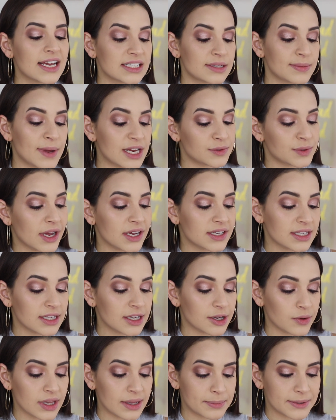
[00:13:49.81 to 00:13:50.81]
Smashbox
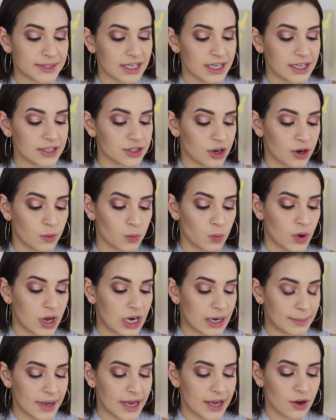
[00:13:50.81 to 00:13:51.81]
liquid lipsticks are one
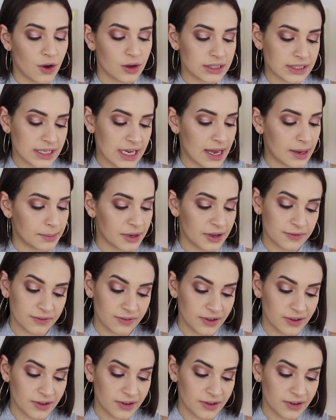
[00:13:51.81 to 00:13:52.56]
of my all-time